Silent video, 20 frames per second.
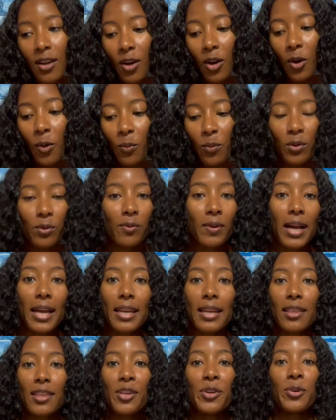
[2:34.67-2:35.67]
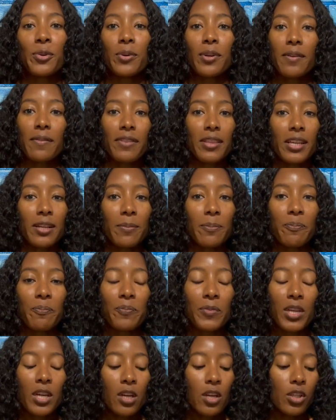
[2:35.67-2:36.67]
we're right at the door of them.
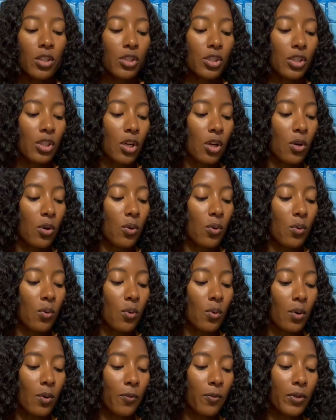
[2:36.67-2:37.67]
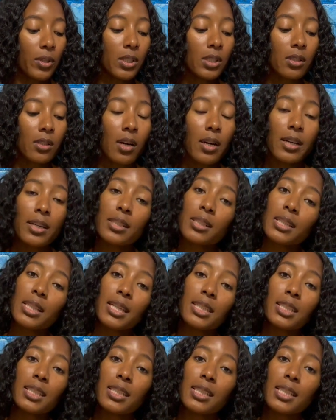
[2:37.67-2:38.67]
So, for starters,
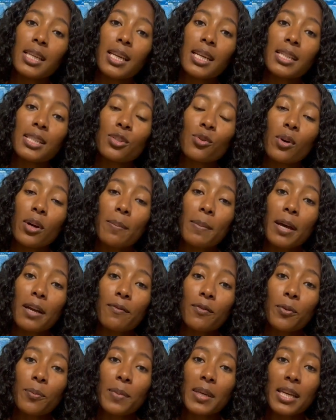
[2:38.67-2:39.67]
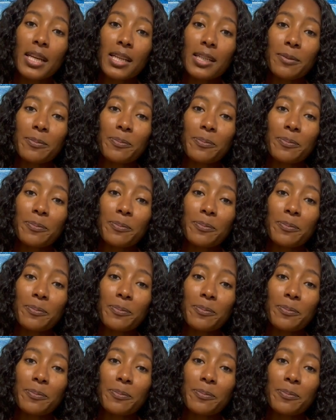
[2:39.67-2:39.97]
let's just get into our mindful minute.